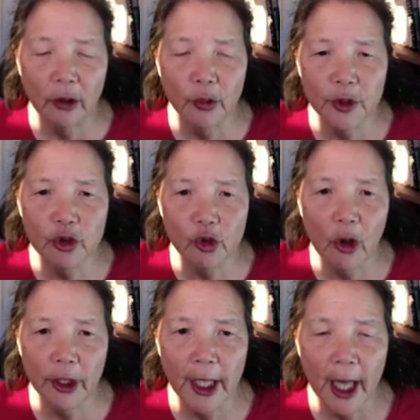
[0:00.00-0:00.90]
good
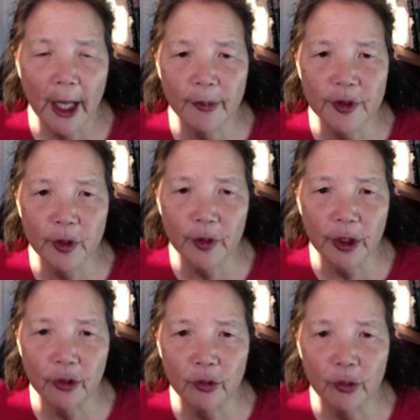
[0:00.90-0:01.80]
strong cap so that
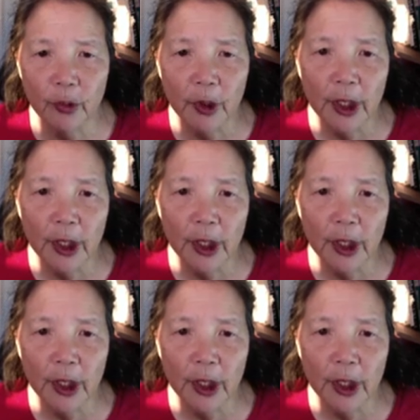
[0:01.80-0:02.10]
you